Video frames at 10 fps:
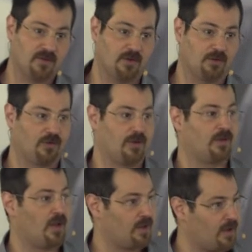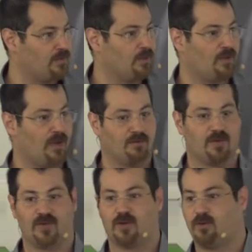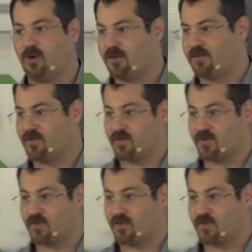solution that every single one of us